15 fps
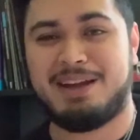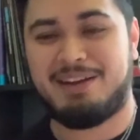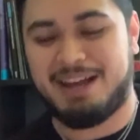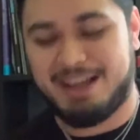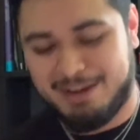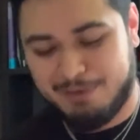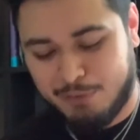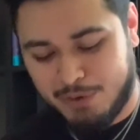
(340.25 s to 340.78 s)

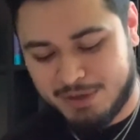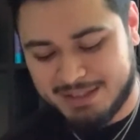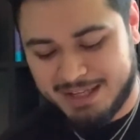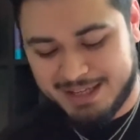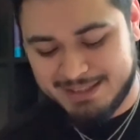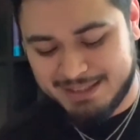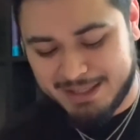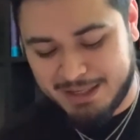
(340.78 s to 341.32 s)
of course I had
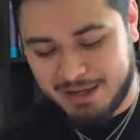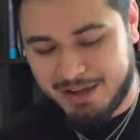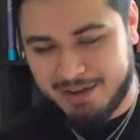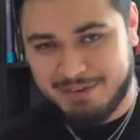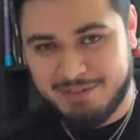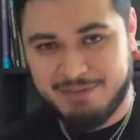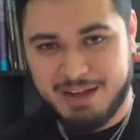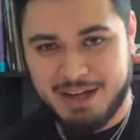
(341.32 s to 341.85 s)
to get it on
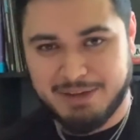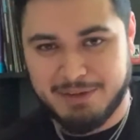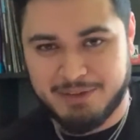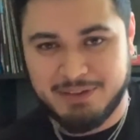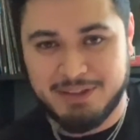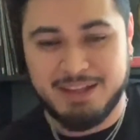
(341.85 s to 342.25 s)
vinyl.